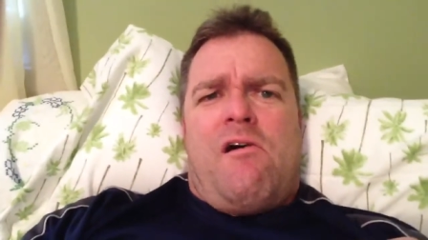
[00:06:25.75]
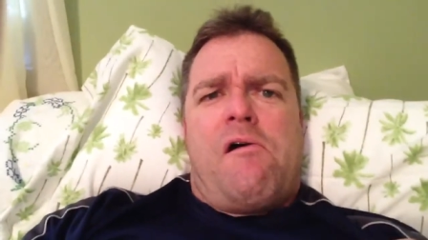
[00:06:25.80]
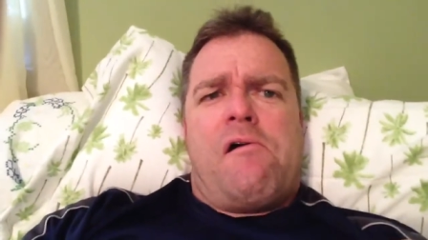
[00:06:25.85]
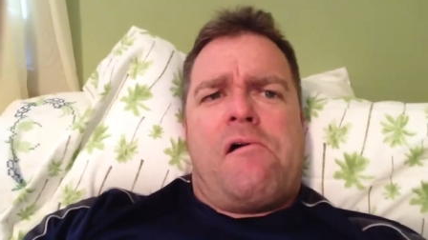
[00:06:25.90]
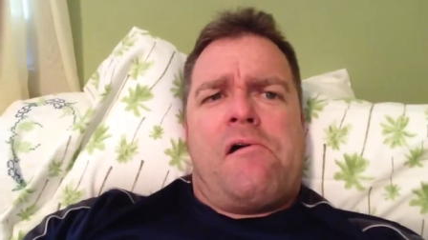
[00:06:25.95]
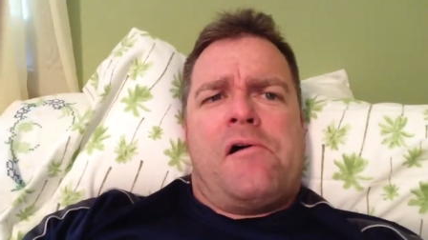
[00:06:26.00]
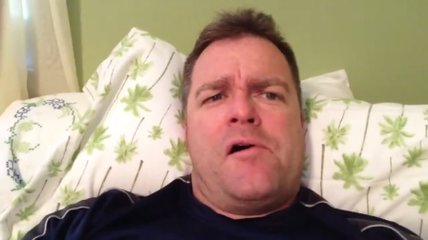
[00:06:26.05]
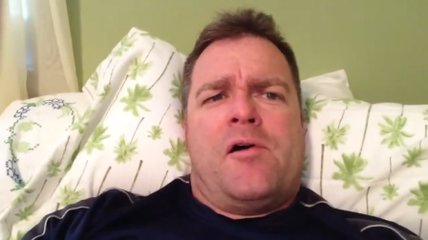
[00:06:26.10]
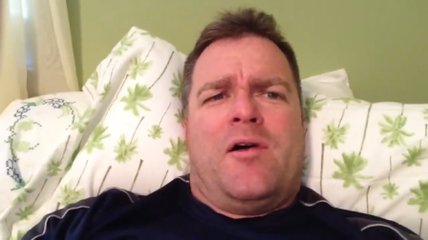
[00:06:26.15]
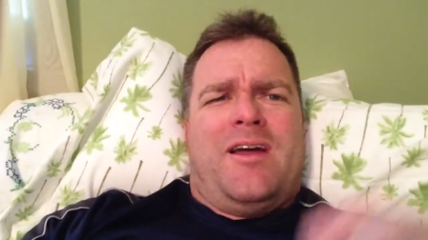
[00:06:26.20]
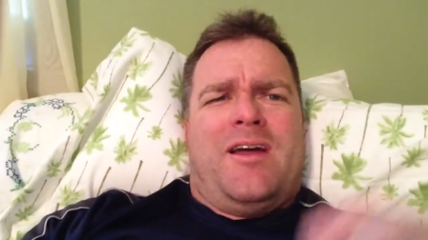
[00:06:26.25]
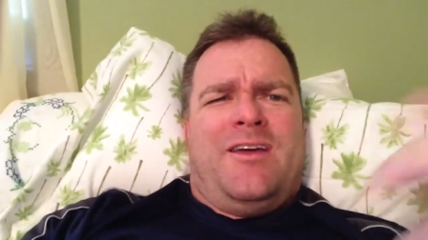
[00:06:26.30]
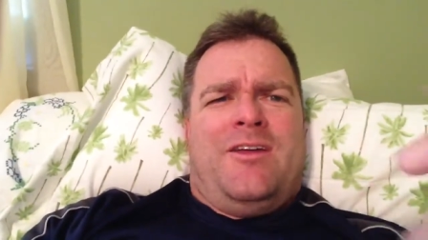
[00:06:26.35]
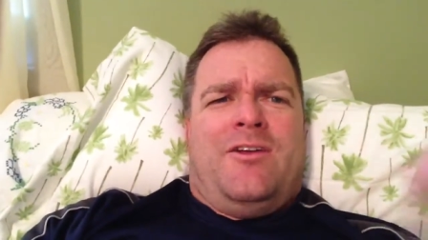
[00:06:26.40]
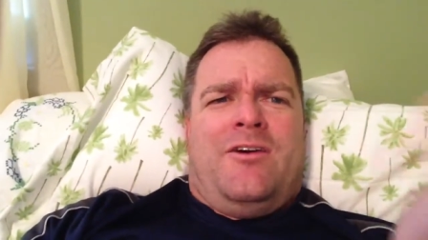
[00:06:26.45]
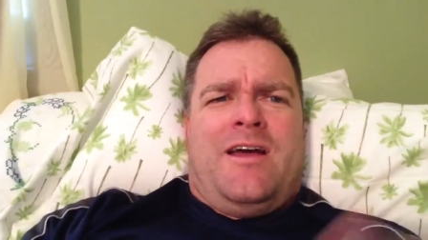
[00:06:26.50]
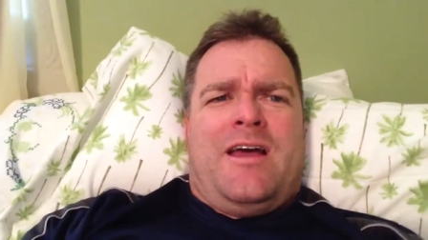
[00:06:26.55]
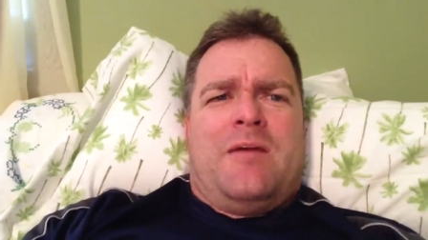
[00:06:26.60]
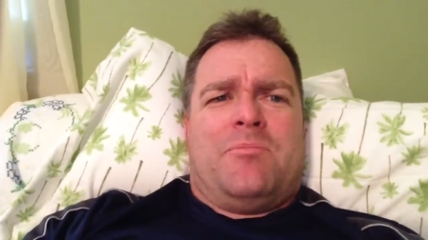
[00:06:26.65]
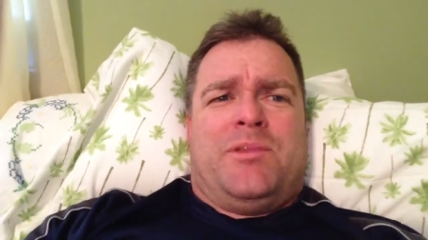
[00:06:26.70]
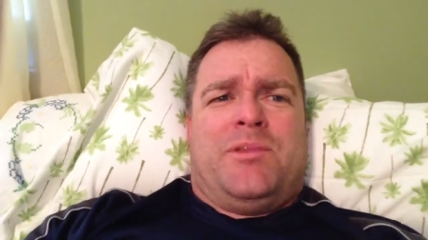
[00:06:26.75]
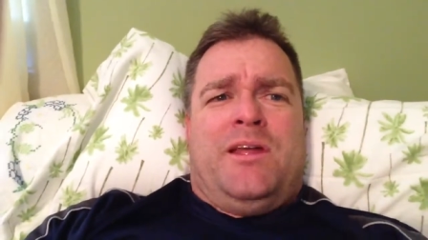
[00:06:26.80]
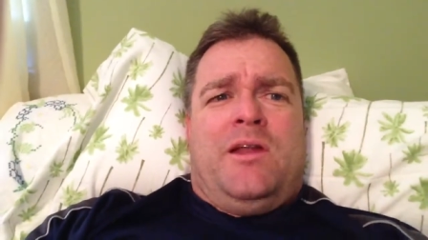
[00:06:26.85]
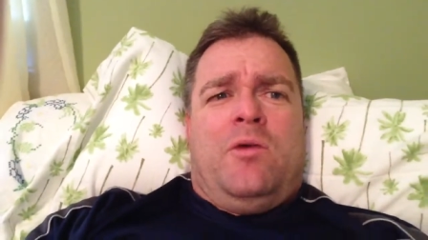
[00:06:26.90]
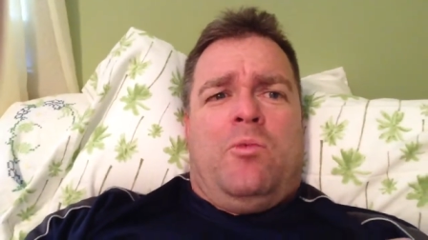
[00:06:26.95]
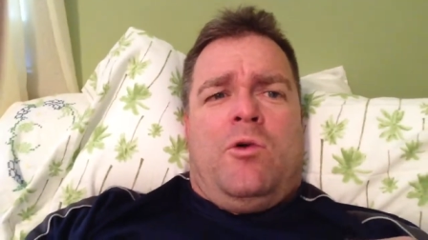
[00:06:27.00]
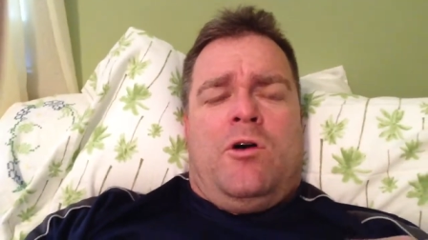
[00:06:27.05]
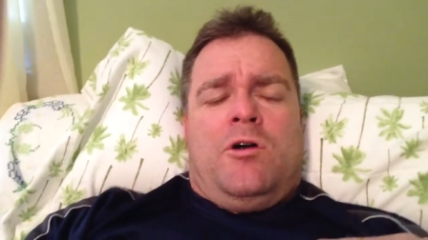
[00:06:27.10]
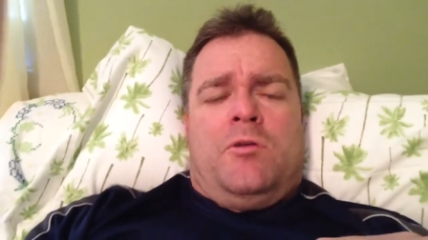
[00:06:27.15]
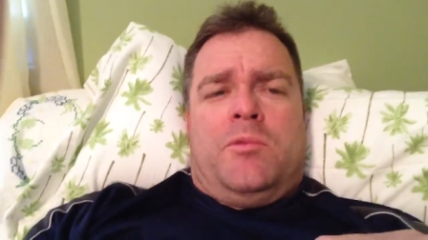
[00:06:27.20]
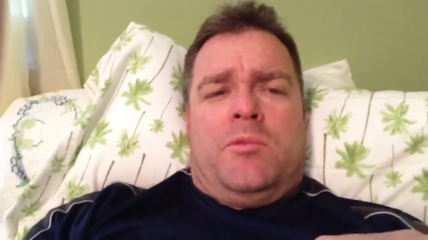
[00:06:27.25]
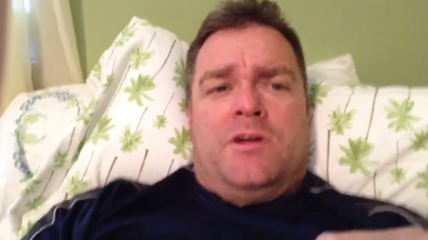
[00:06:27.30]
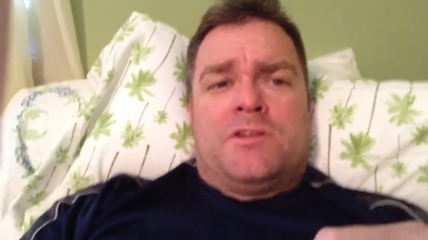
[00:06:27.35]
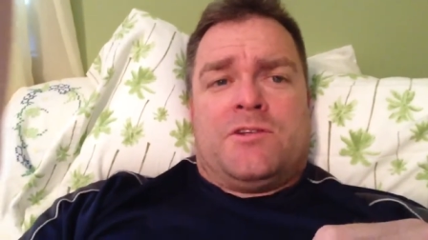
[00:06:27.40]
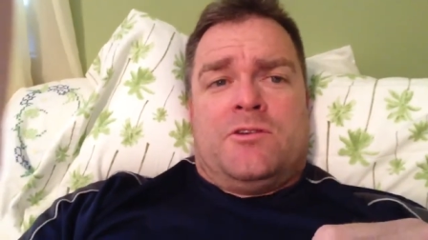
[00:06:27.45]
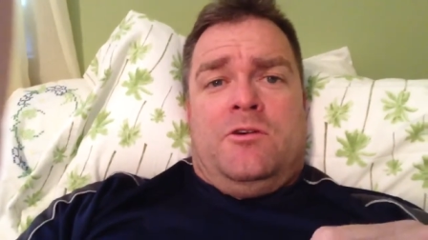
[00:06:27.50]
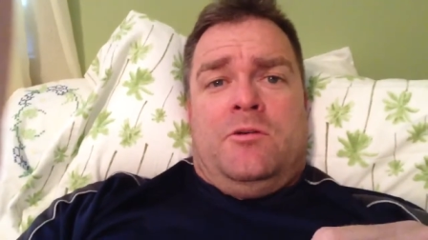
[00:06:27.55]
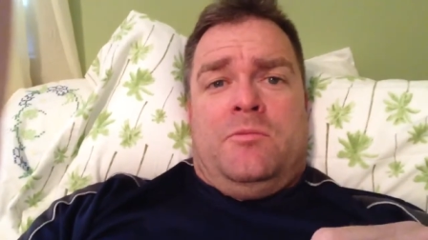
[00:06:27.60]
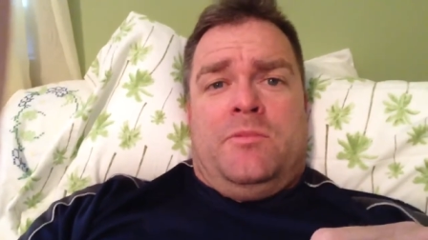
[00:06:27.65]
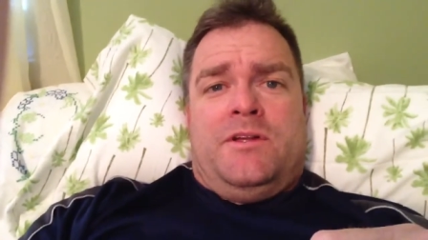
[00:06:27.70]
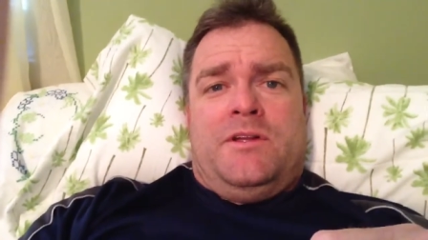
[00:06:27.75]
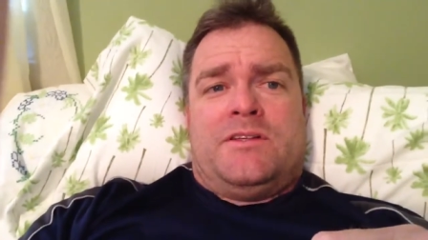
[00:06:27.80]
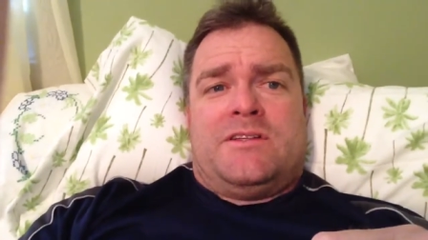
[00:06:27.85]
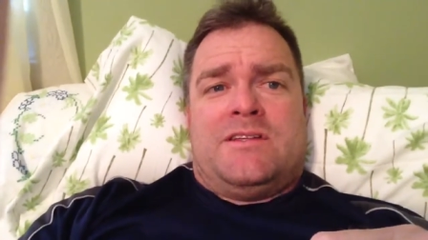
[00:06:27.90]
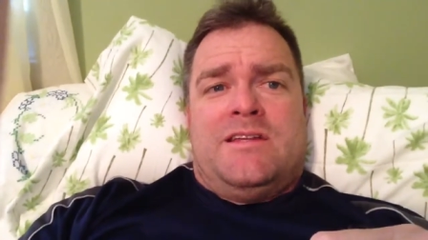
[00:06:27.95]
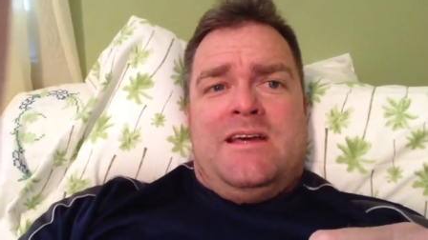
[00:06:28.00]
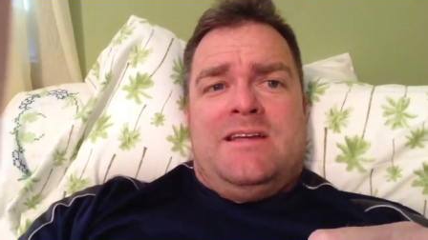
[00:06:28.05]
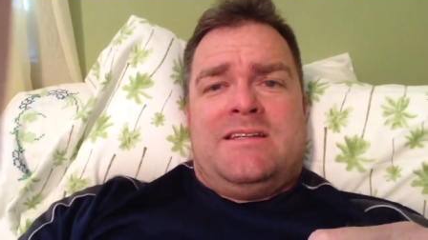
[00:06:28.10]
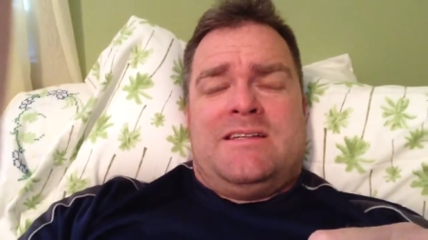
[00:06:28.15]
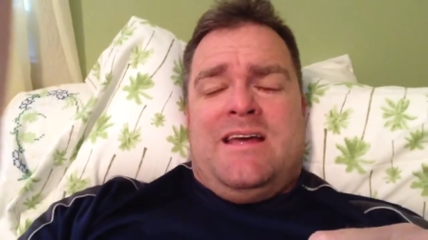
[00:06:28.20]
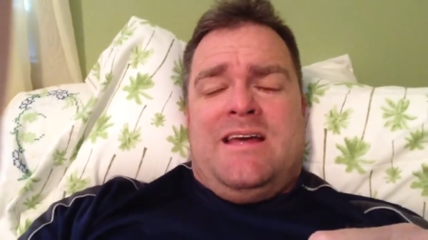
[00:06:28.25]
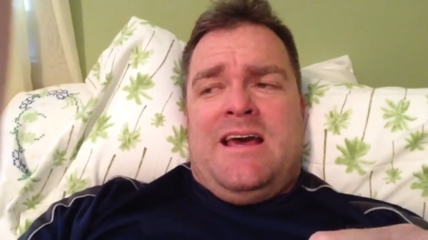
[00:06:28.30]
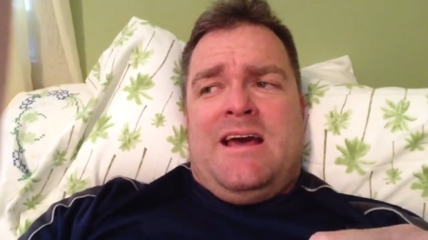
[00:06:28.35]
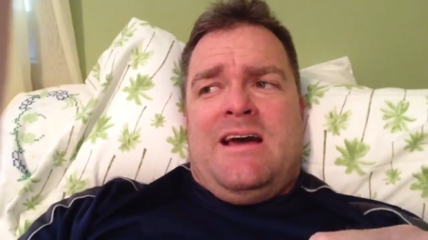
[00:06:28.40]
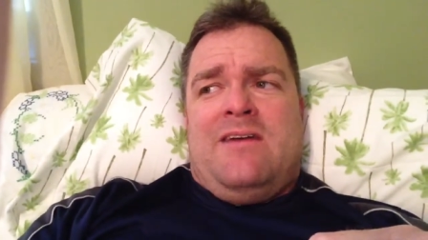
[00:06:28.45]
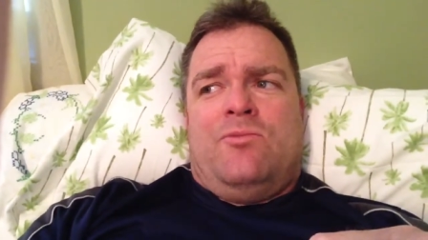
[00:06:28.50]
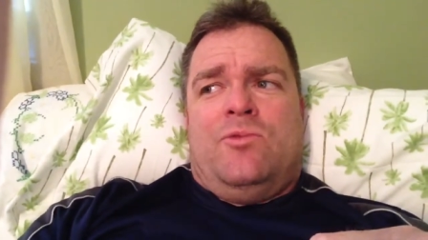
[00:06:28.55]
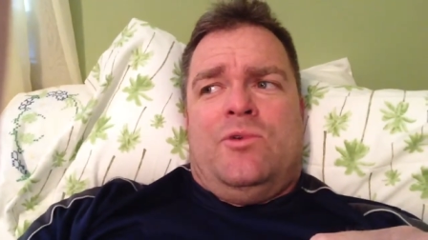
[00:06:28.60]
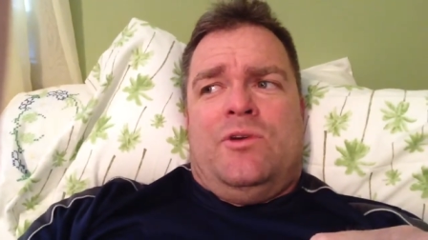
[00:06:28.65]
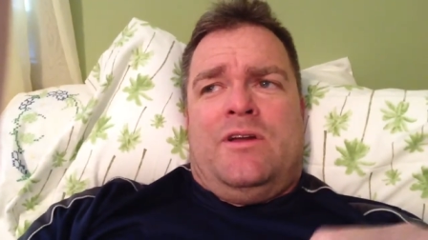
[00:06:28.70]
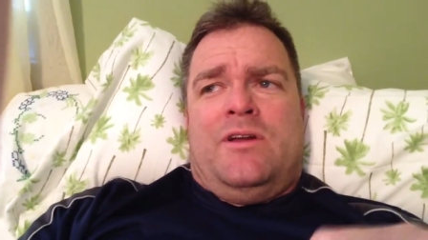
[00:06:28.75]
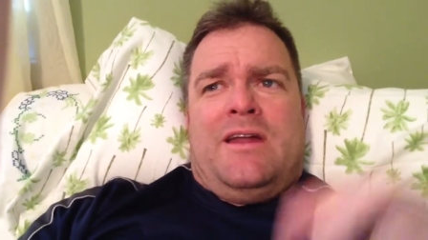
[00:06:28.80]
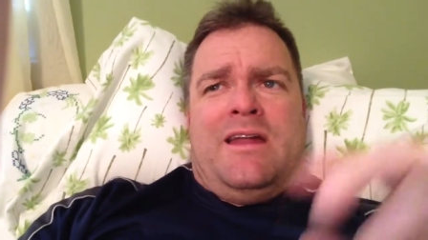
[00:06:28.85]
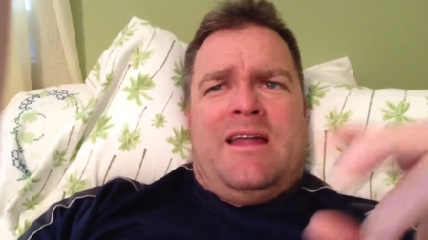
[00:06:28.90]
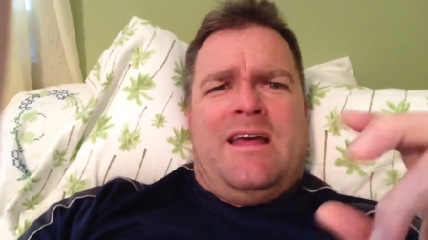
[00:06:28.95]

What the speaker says: I got plenty of water bottles at home, but it's nice to have one.